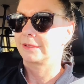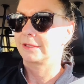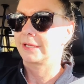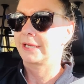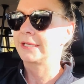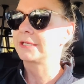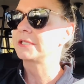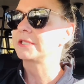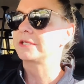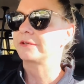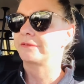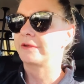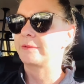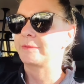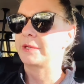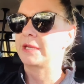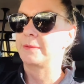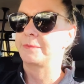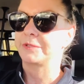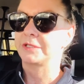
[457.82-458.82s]
Instagram
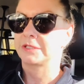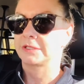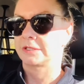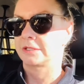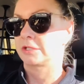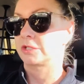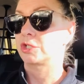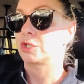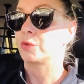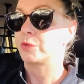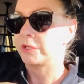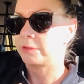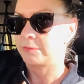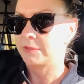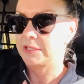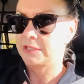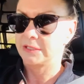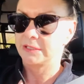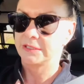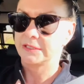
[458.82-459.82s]
keeps showing
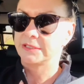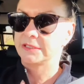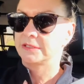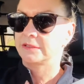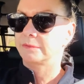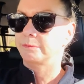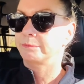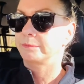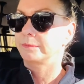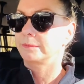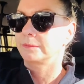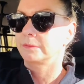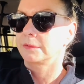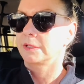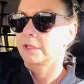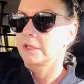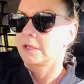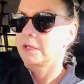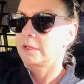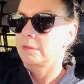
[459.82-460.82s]
me this
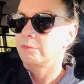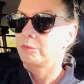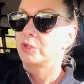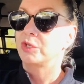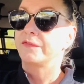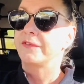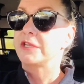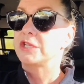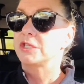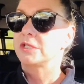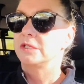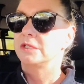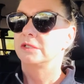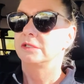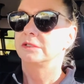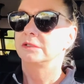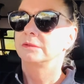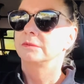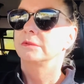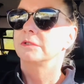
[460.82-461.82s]

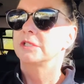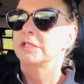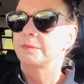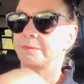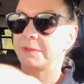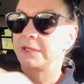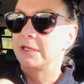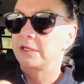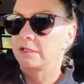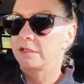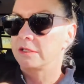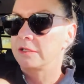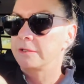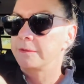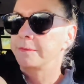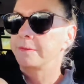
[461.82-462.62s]
motivational speaker,